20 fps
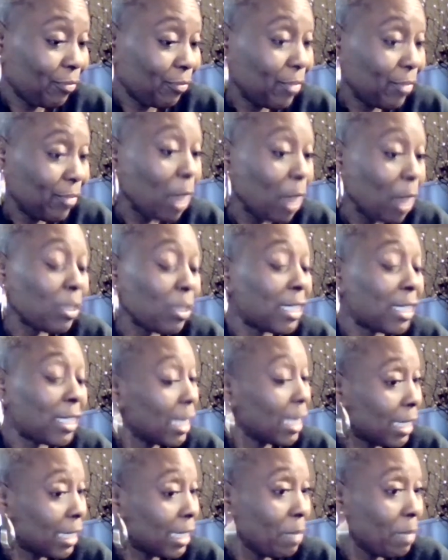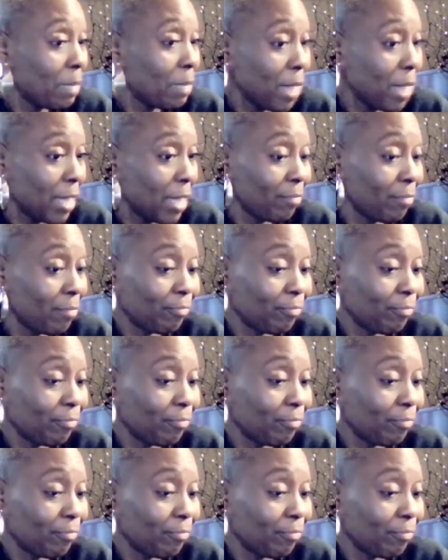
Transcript: that was sent to me,